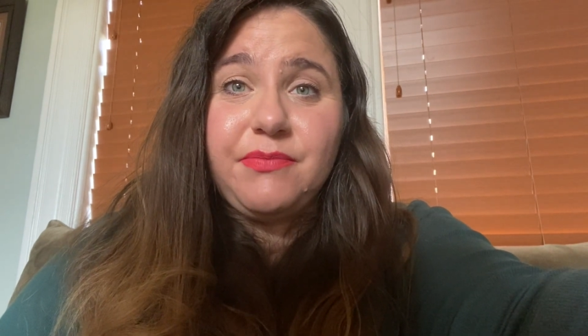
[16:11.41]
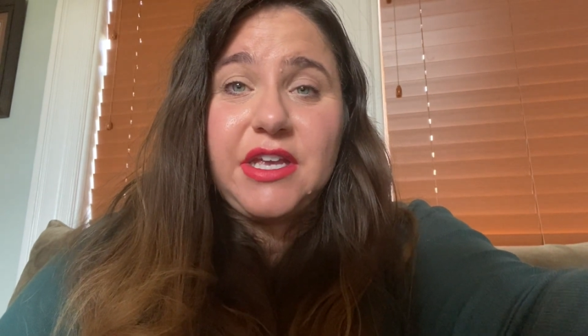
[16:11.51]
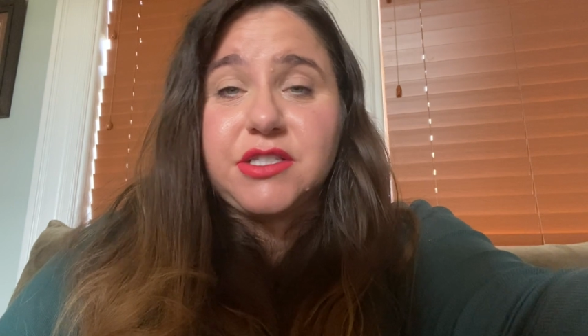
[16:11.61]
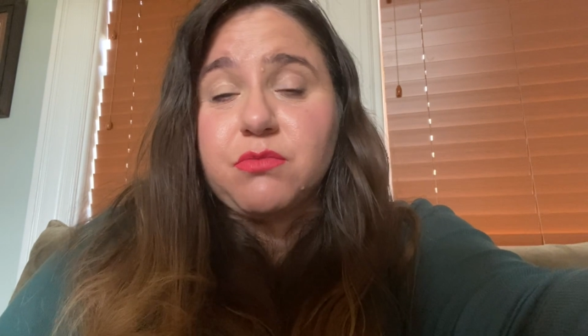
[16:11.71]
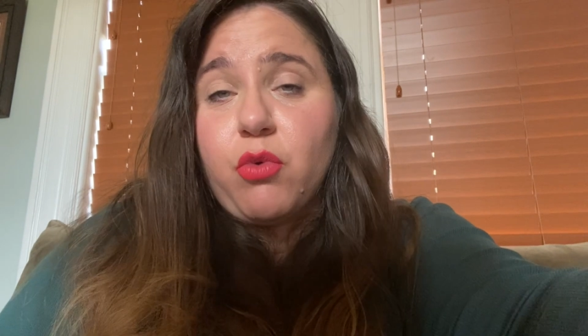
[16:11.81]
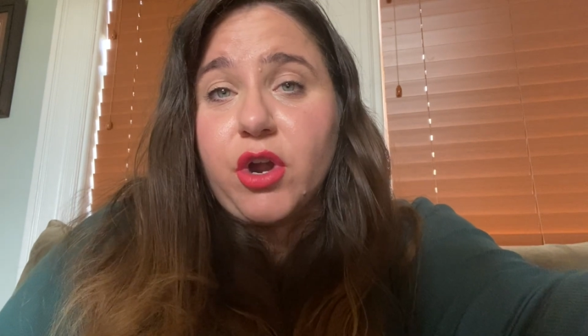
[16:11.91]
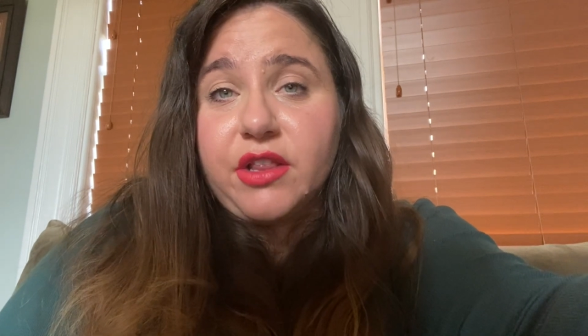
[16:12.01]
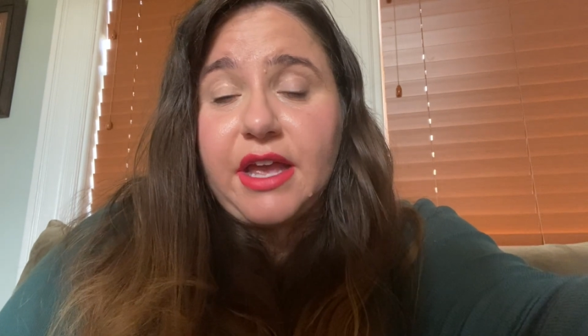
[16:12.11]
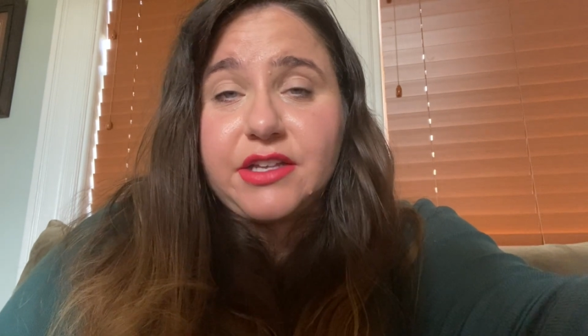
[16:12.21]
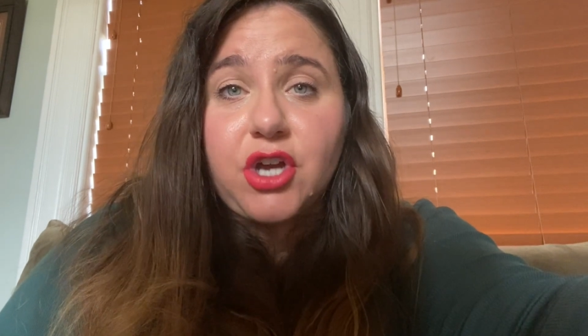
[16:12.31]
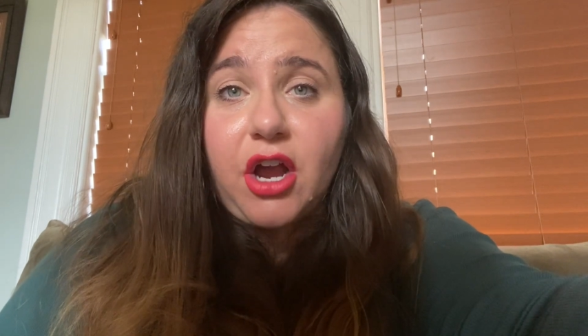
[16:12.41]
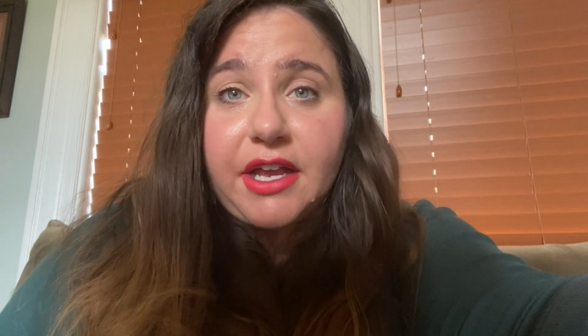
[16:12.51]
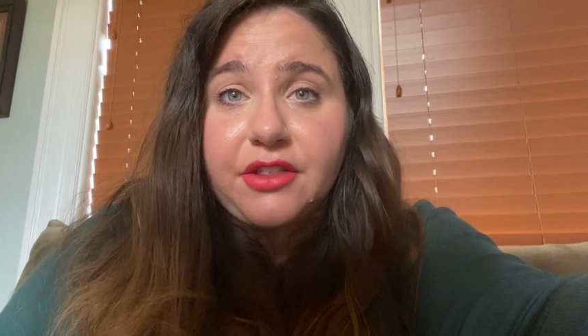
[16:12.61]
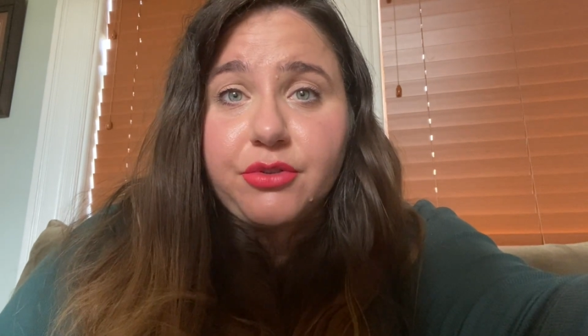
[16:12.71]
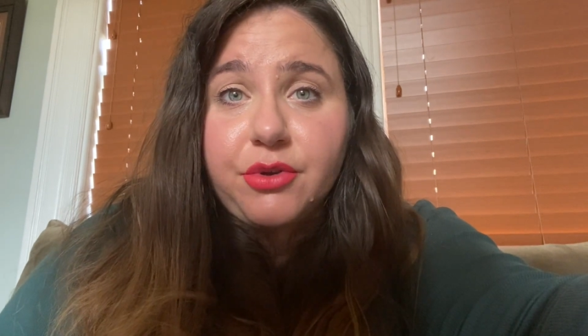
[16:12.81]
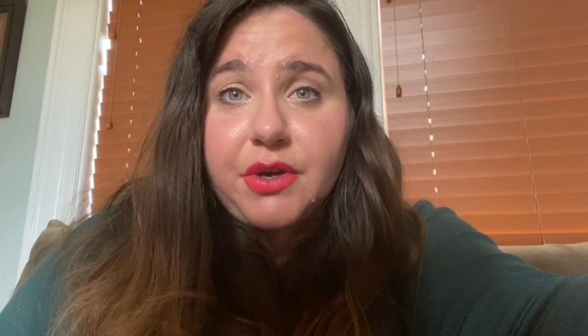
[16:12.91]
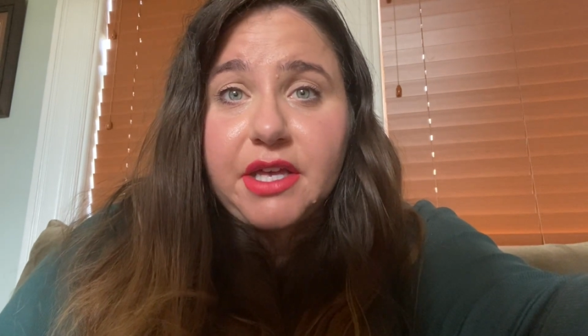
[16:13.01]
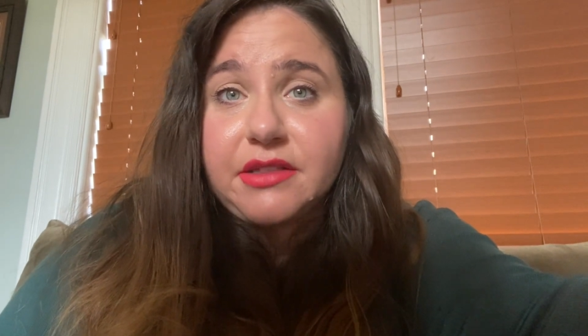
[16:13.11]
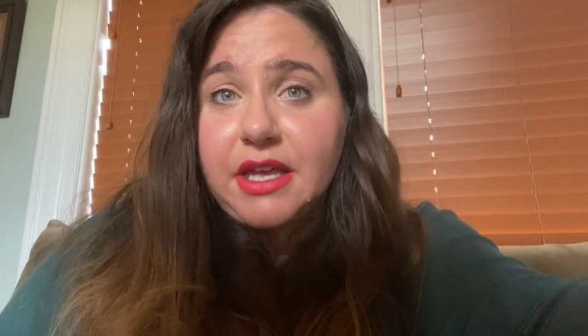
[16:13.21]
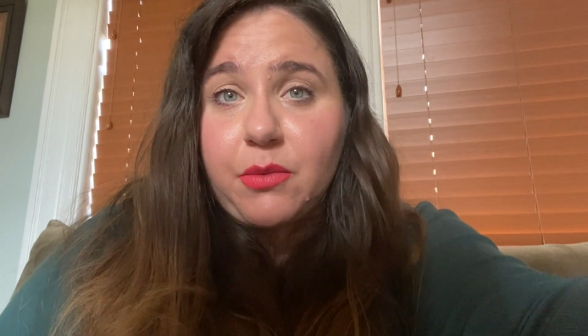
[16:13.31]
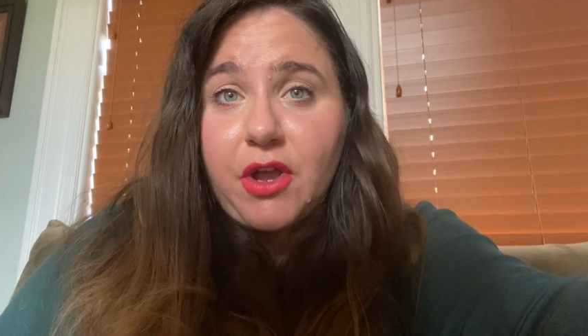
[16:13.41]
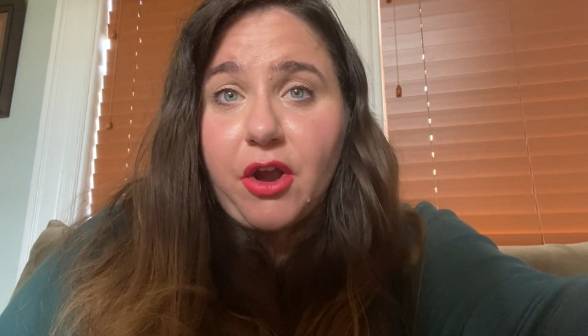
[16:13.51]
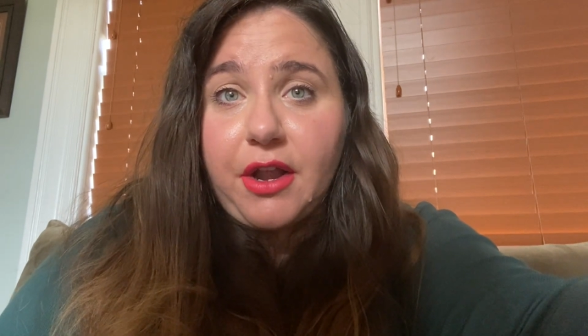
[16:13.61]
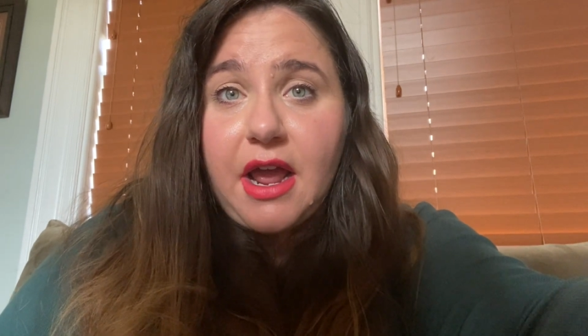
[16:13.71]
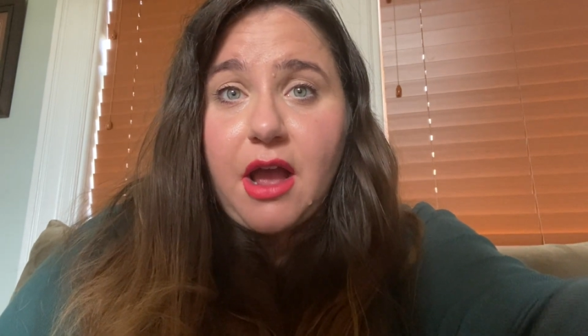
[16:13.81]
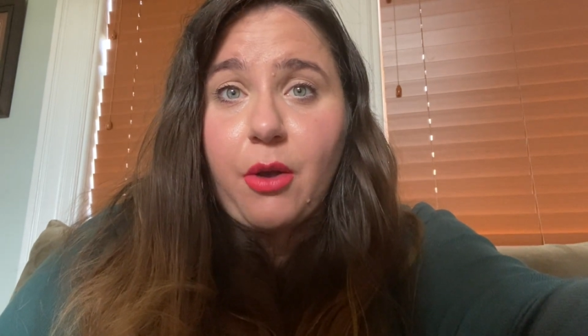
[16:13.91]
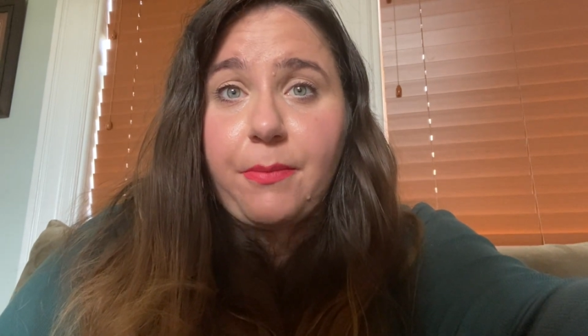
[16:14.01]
it's more like talking through it like we are now?